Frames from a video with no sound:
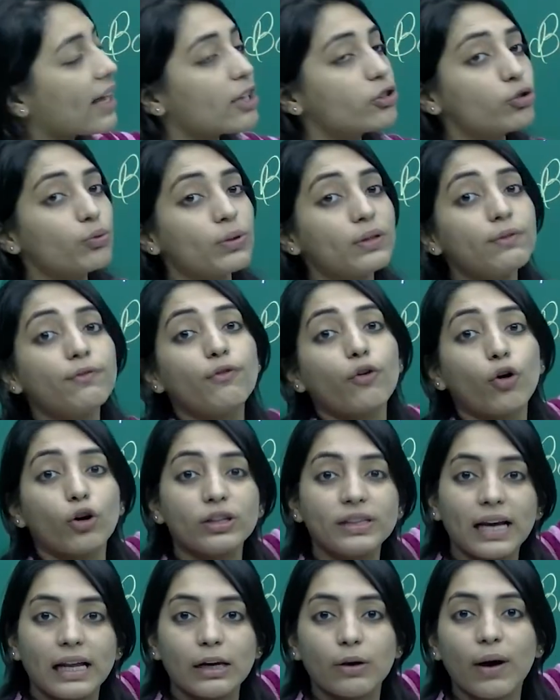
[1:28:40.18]
touch with four
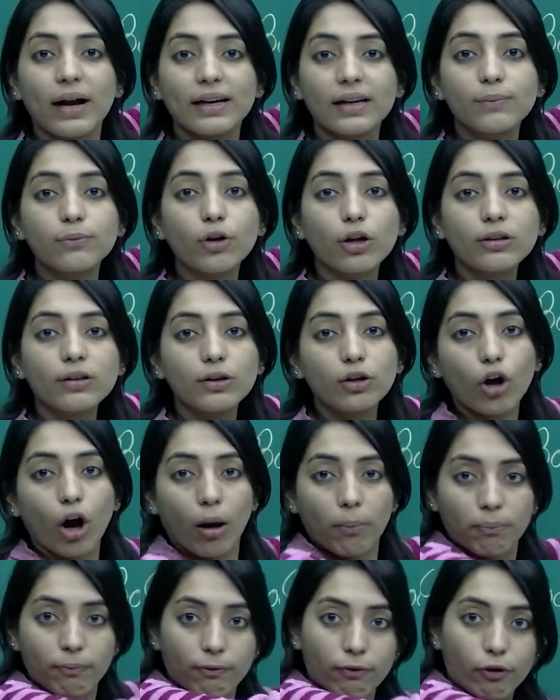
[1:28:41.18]
yellow atoms on the
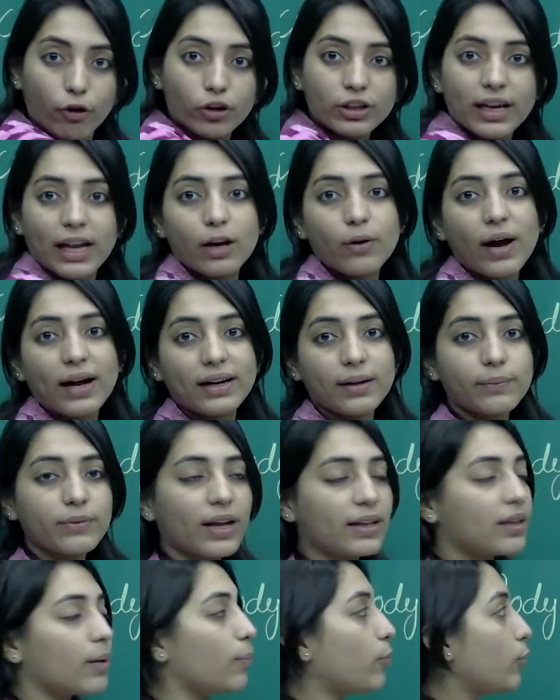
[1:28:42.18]
top, four yellow atoms at the